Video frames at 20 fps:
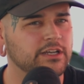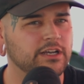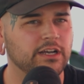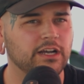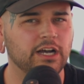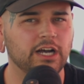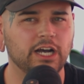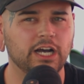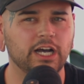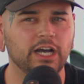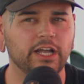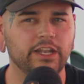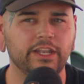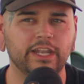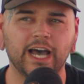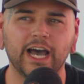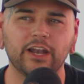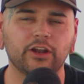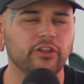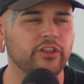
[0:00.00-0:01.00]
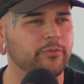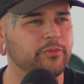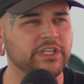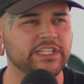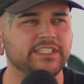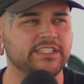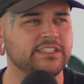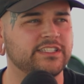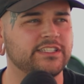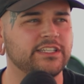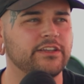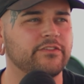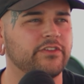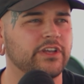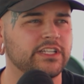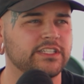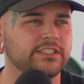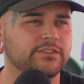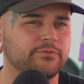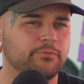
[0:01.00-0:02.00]
Not all the PTC
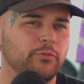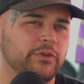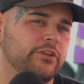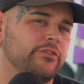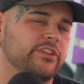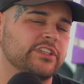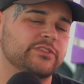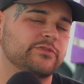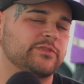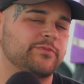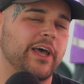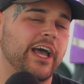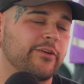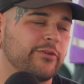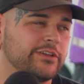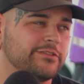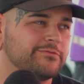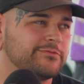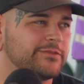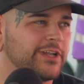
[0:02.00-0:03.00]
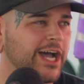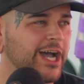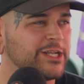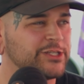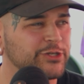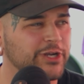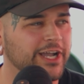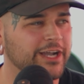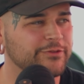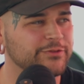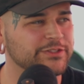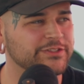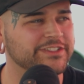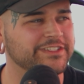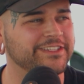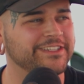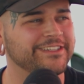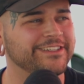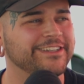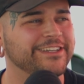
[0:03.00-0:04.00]
events. This was back when iTrack
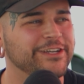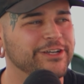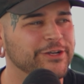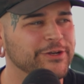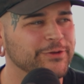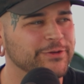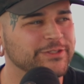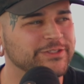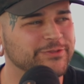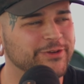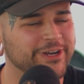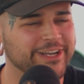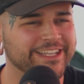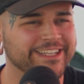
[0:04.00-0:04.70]
was was running.